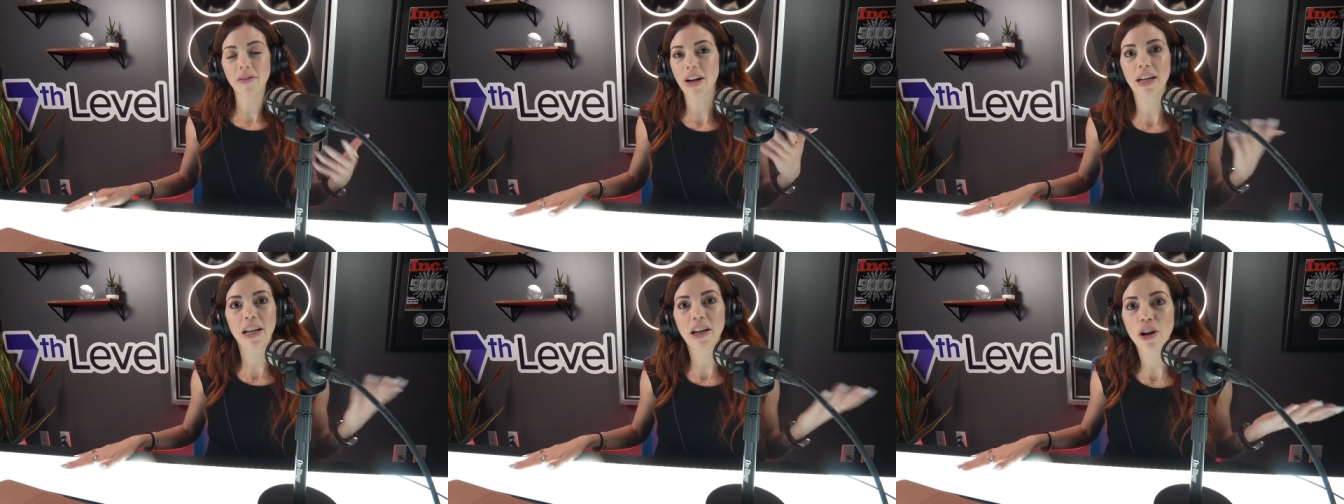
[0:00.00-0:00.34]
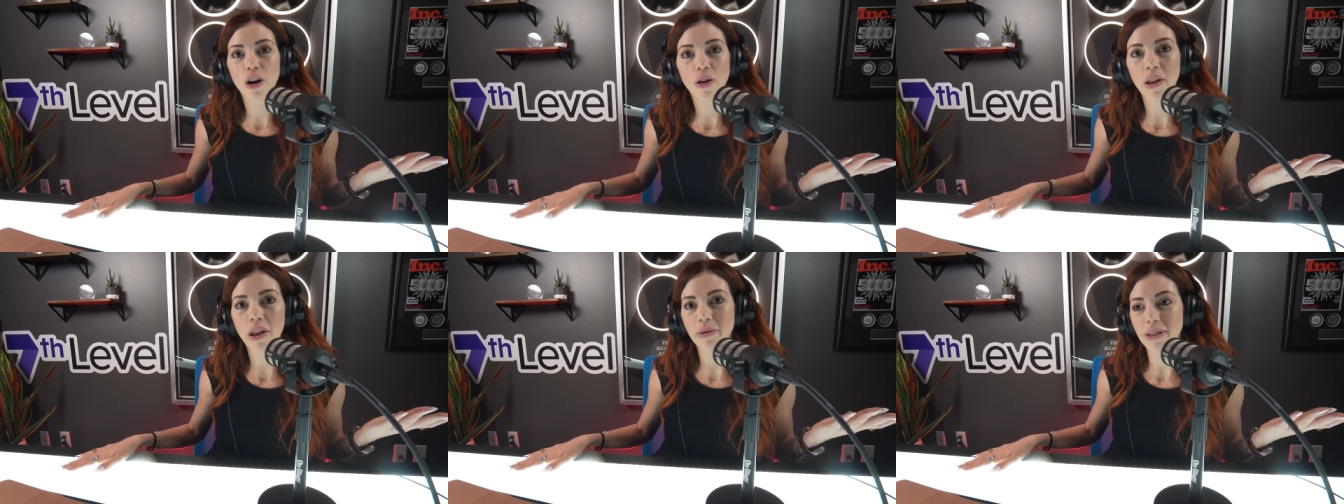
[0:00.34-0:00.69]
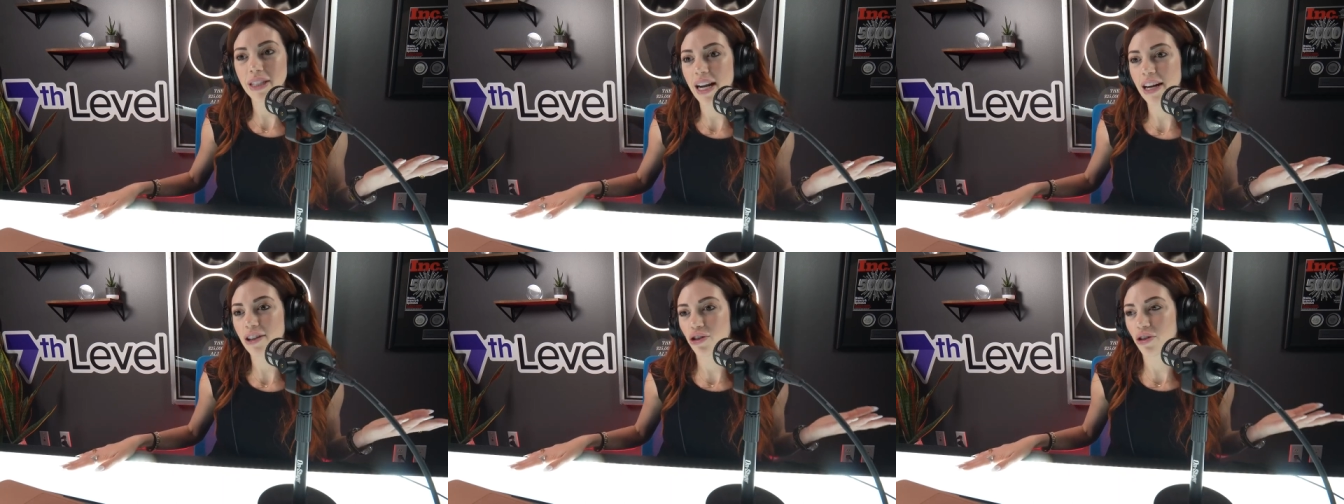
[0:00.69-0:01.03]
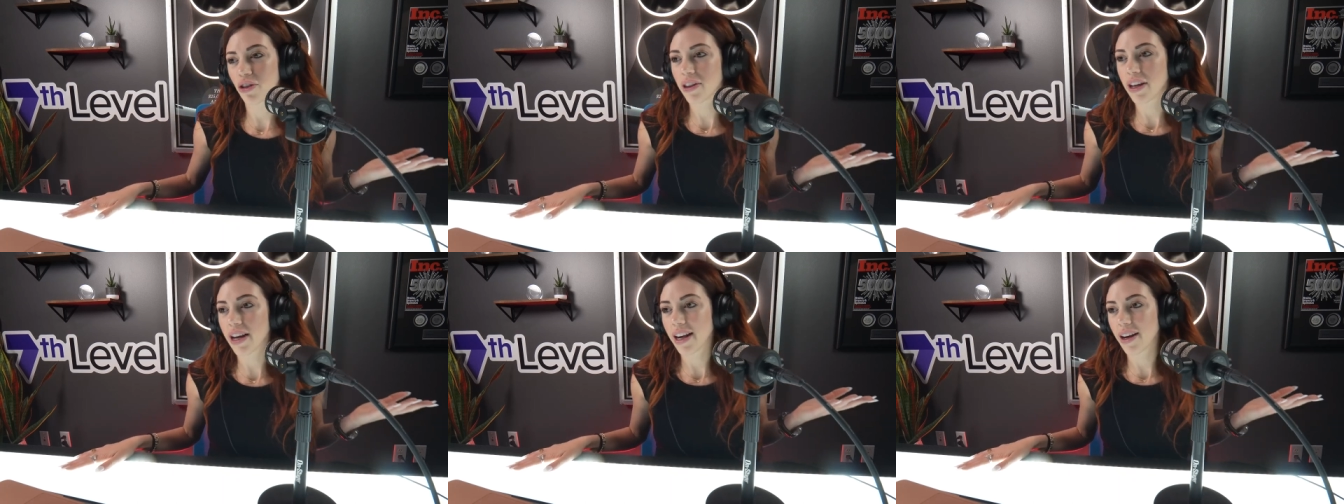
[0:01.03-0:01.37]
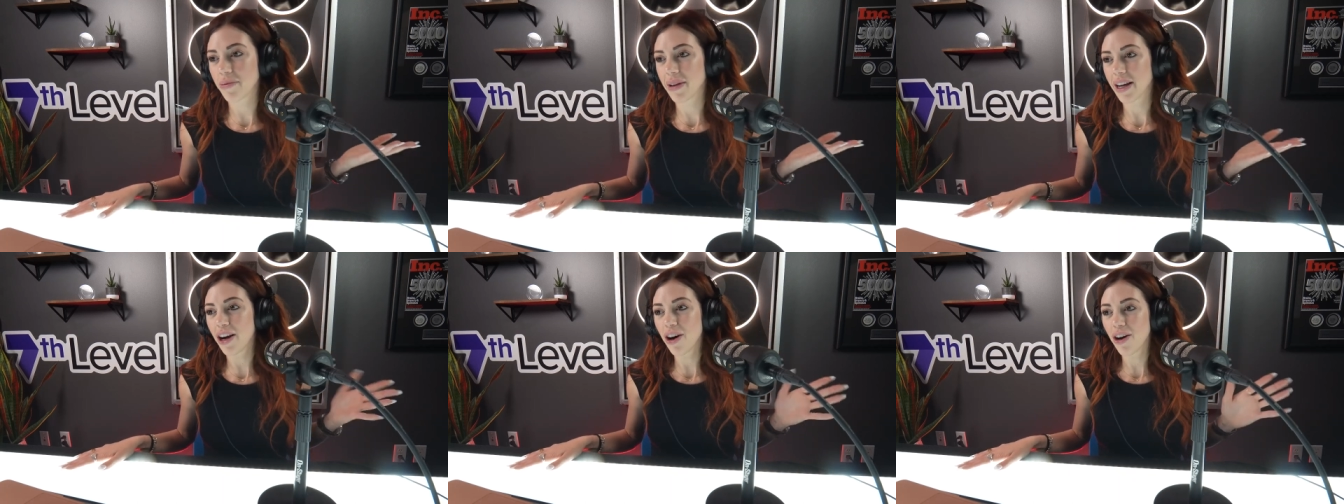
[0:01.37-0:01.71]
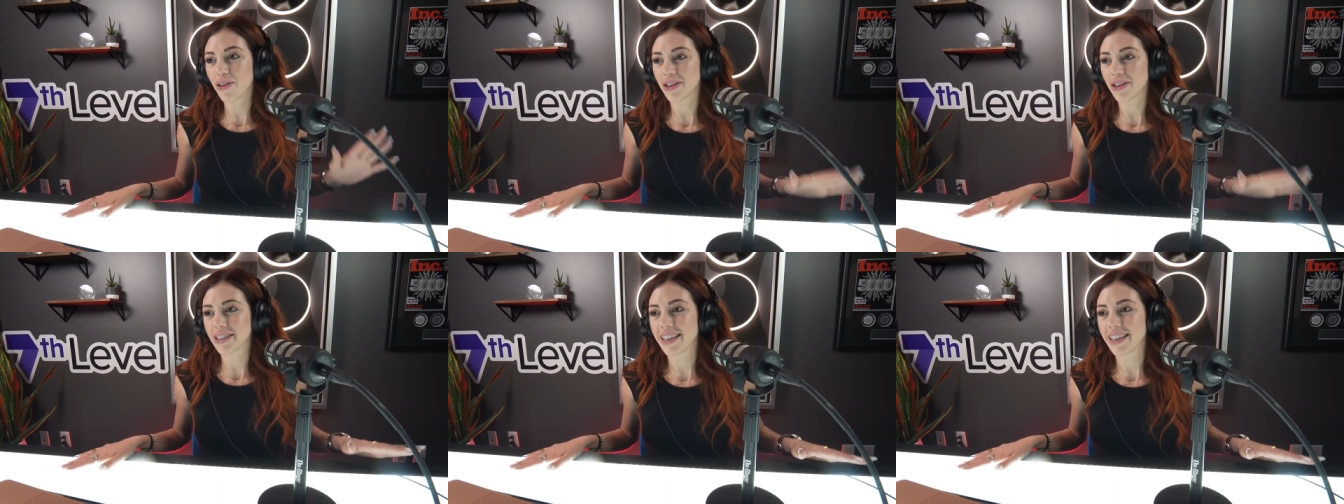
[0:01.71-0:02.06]
And I didn't know that, was an actual thing. I'm like,
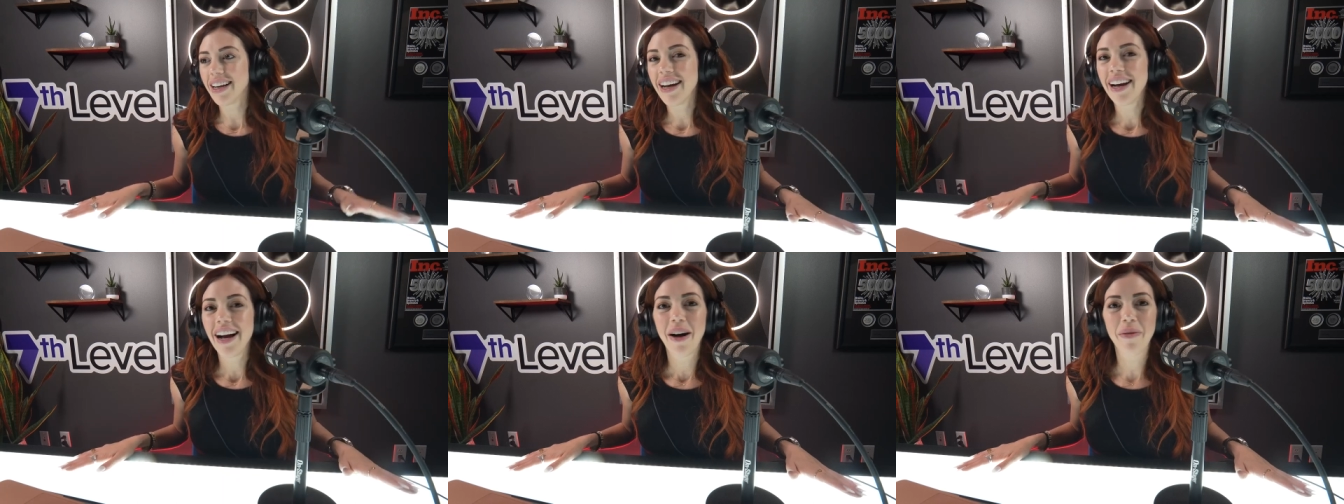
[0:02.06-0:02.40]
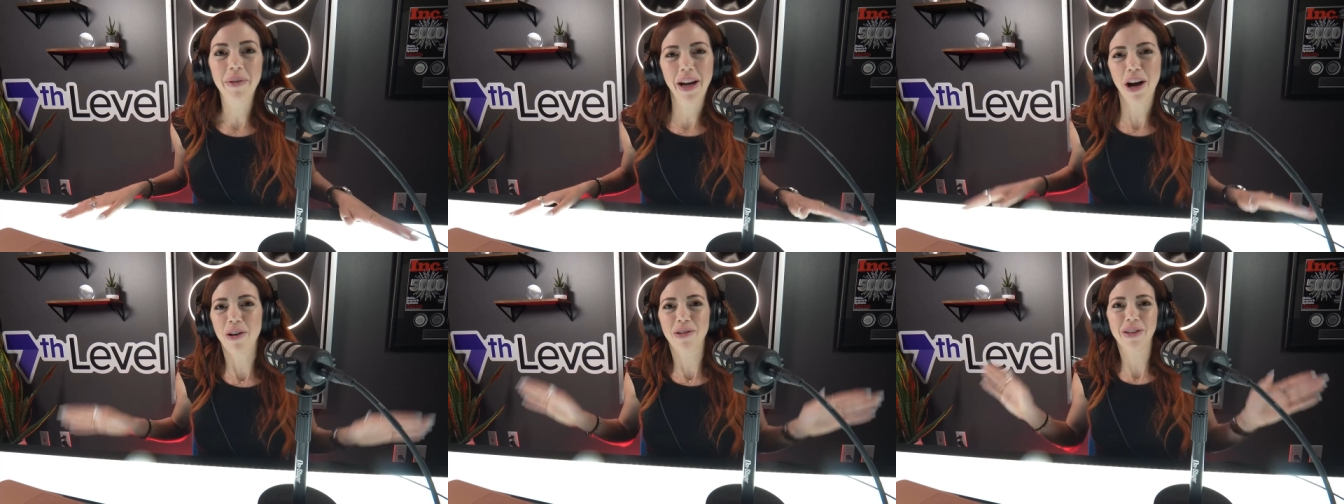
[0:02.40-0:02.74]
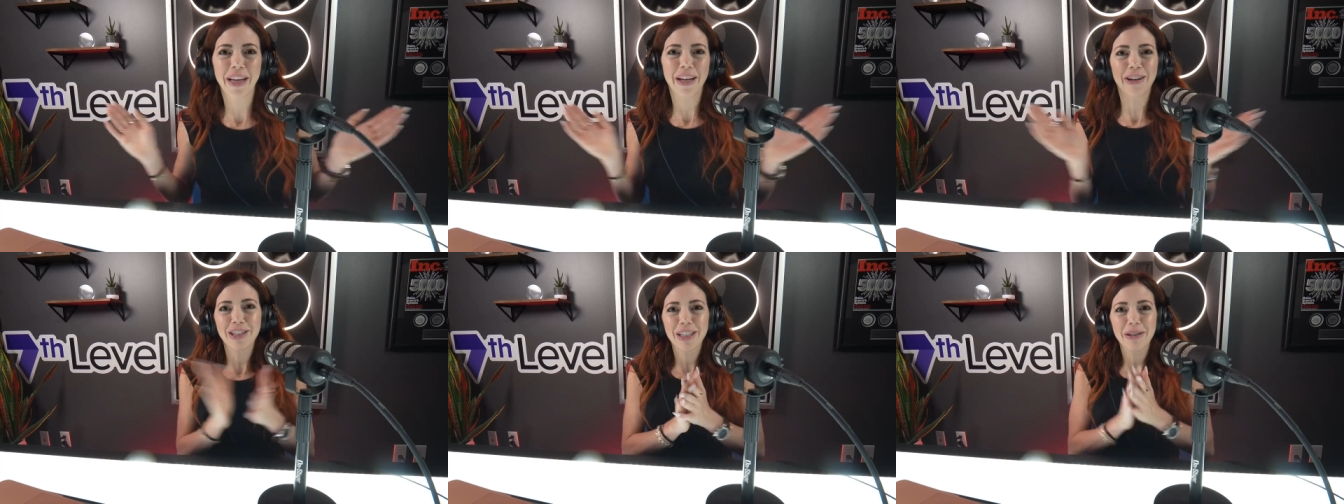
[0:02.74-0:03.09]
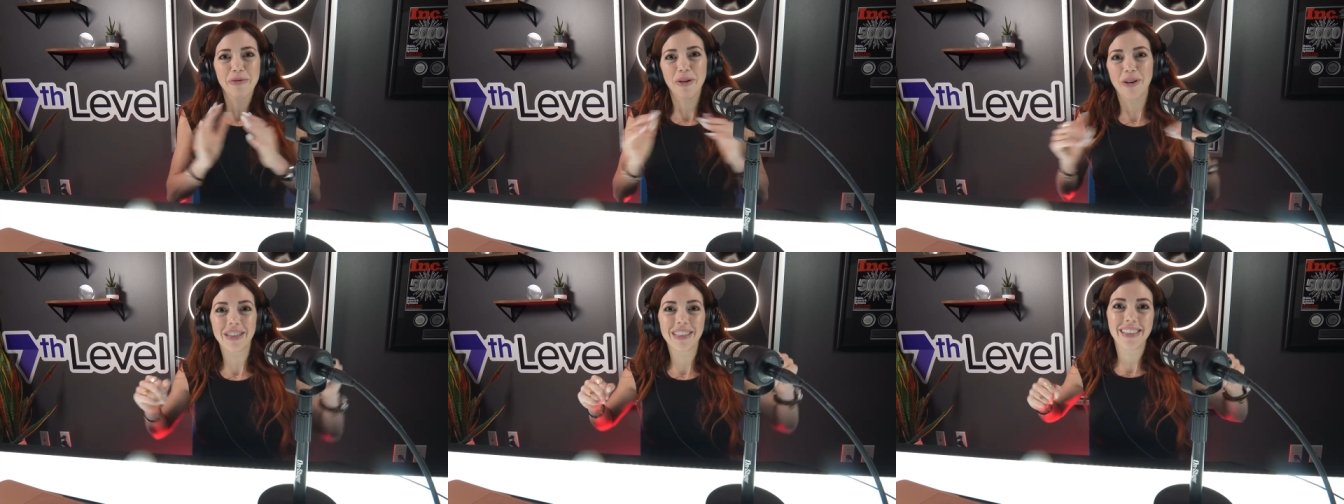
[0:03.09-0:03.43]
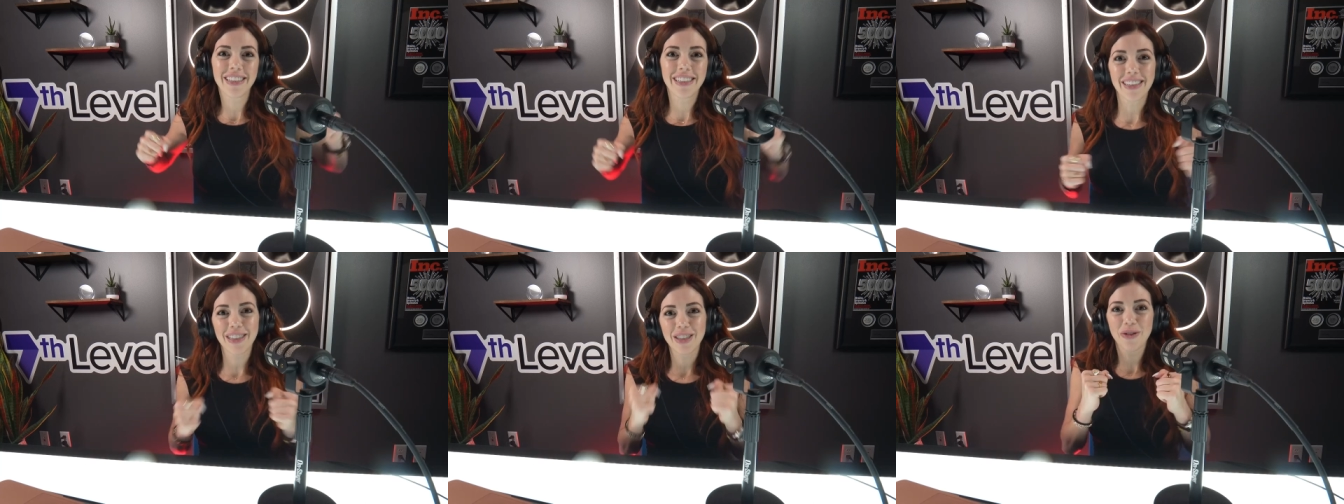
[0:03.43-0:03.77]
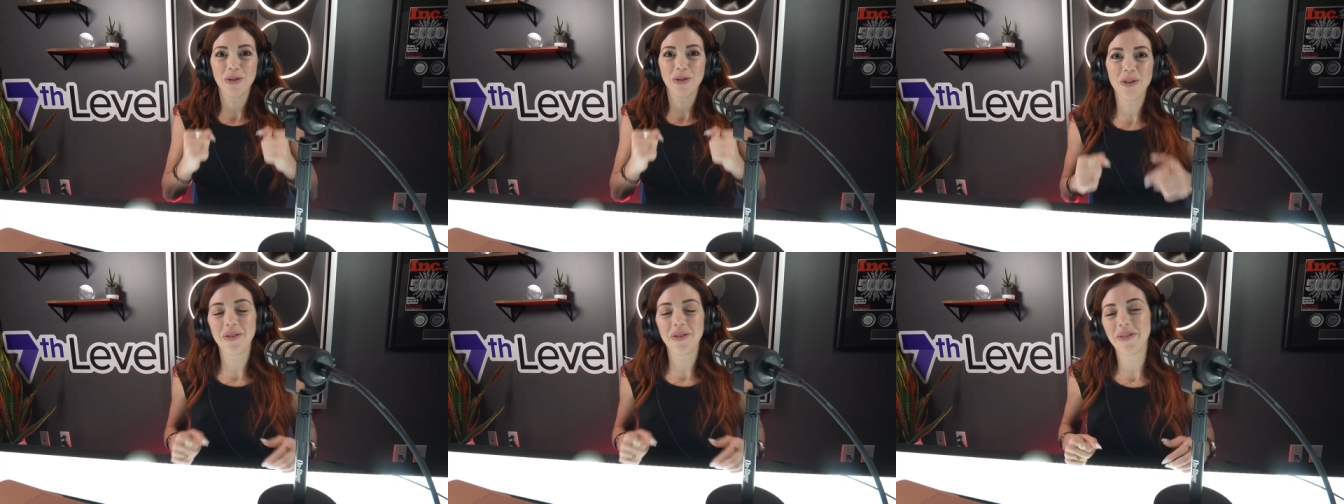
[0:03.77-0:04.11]
oh, there's, I'm like, oh, leadership courses It's cool,